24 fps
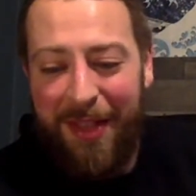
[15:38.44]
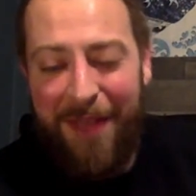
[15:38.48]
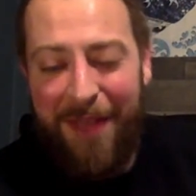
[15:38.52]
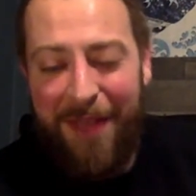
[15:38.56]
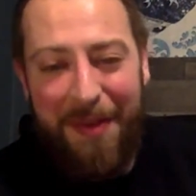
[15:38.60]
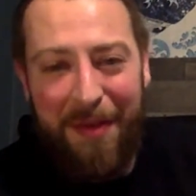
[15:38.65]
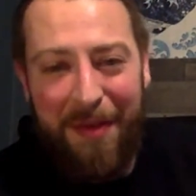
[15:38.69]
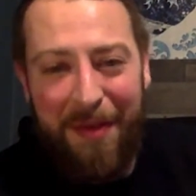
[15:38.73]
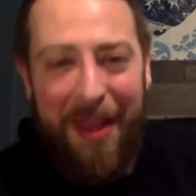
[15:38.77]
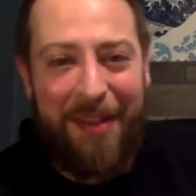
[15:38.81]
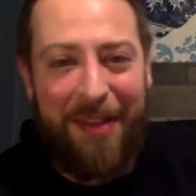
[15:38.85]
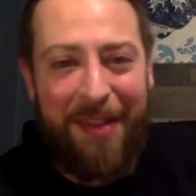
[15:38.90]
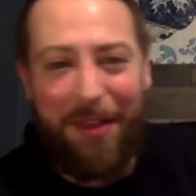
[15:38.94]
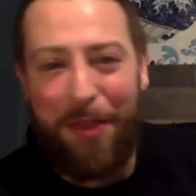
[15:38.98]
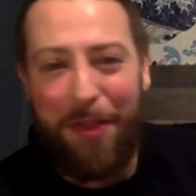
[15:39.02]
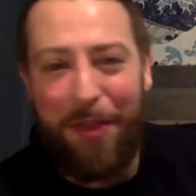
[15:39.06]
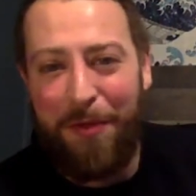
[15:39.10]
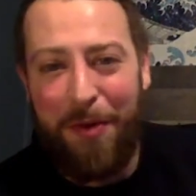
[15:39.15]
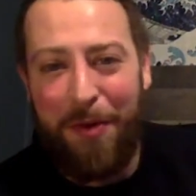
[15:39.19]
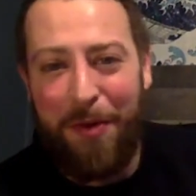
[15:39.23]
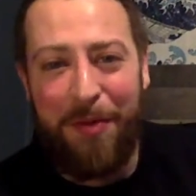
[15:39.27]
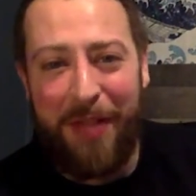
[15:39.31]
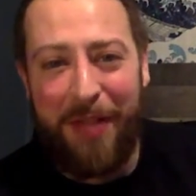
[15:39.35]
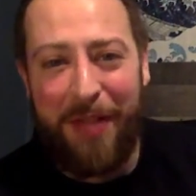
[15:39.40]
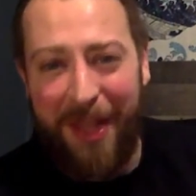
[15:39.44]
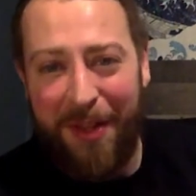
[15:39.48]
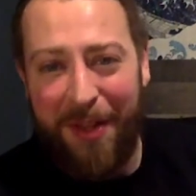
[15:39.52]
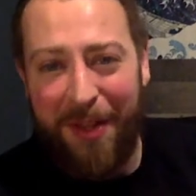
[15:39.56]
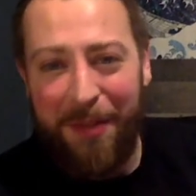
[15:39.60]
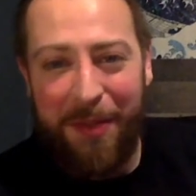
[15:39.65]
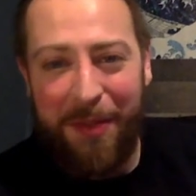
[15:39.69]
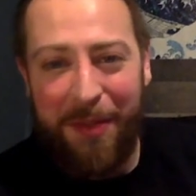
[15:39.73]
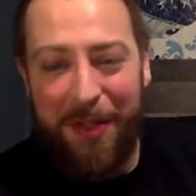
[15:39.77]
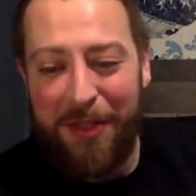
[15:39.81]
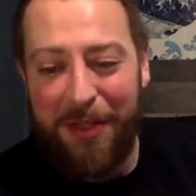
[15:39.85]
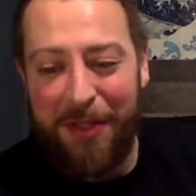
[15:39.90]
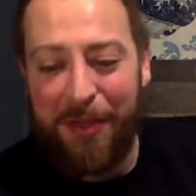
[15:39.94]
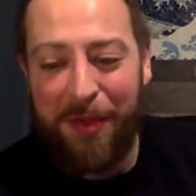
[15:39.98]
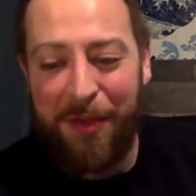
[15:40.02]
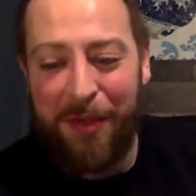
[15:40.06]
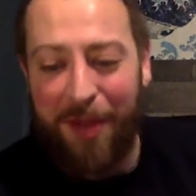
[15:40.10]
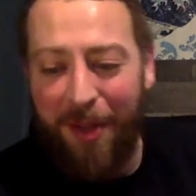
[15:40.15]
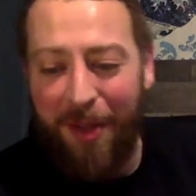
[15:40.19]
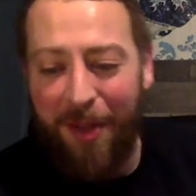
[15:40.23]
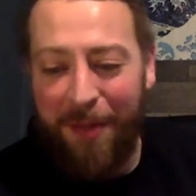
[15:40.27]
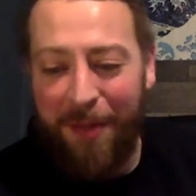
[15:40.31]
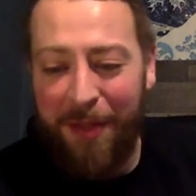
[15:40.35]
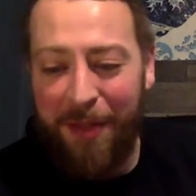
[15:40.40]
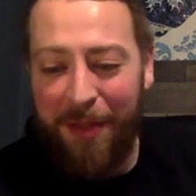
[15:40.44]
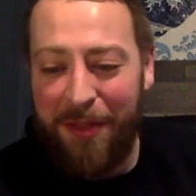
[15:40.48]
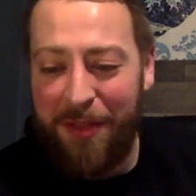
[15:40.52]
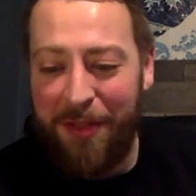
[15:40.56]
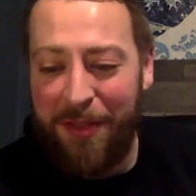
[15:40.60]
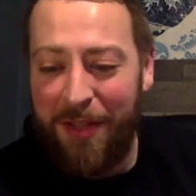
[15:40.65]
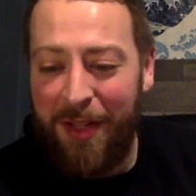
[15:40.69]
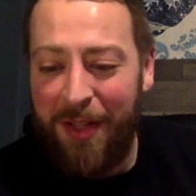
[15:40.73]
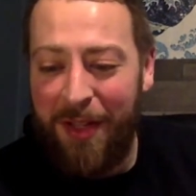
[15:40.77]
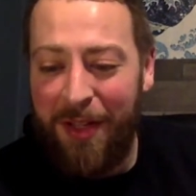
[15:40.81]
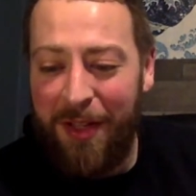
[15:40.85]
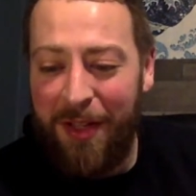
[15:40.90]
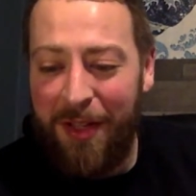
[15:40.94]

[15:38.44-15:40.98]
I've never had to throw down because of comics.